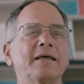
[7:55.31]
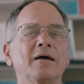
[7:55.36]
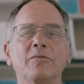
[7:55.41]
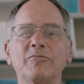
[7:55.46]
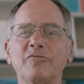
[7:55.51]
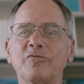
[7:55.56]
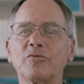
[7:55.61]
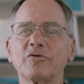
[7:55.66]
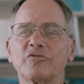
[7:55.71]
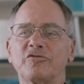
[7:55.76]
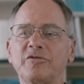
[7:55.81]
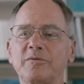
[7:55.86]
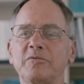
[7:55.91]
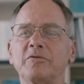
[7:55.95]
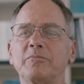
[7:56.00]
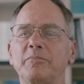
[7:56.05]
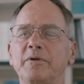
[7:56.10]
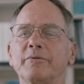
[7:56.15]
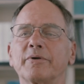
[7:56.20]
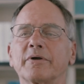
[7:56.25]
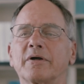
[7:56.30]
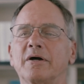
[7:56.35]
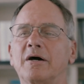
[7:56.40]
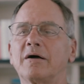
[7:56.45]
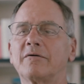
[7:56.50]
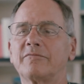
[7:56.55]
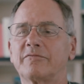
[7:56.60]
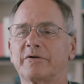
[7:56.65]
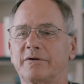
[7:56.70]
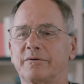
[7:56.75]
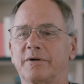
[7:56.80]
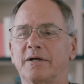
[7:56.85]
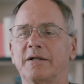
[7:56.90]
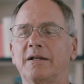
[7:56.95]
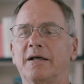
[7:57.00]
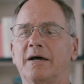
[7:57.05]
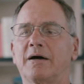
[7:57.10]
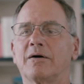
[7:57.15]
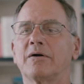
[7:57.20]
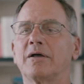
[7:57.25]
kelp forests seem to be recovering
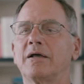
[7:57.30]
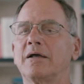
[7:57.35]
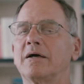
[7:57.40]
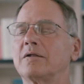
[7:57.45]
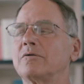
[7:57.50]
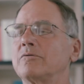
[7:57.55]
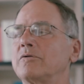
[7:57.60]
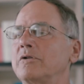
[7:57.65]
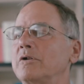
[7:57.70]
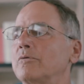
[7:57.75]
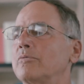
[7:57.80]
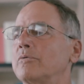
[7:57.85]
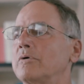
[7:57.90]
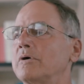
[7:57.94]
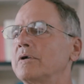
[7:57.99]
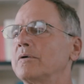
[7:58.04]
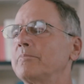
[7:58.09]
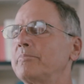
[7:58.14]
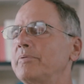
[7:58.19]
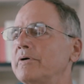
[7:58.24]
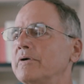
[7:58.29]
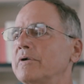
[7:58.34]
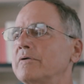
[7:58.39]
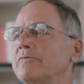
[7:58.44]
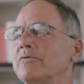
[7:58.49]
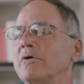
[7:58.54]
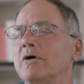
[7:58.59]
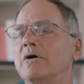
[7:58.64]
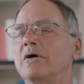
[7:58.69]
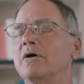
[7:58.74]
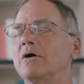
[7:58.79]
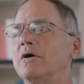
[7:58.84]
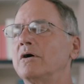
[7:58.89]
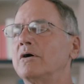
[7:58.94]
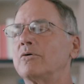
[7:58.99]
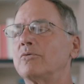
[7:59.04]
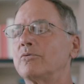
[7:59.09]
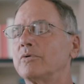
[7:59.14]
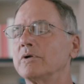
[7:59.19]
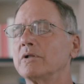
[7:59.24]
right now, and you know we're in a period of
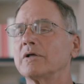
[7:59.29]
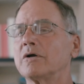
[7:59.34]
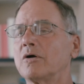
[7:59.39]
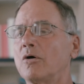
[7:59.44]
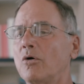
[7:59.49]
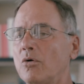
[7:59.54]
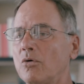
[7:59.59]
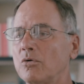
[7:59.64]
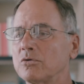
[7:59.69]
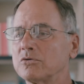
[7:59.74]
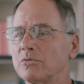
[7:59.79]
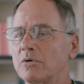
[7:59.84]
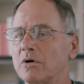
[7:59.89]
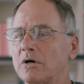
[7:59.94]
really cold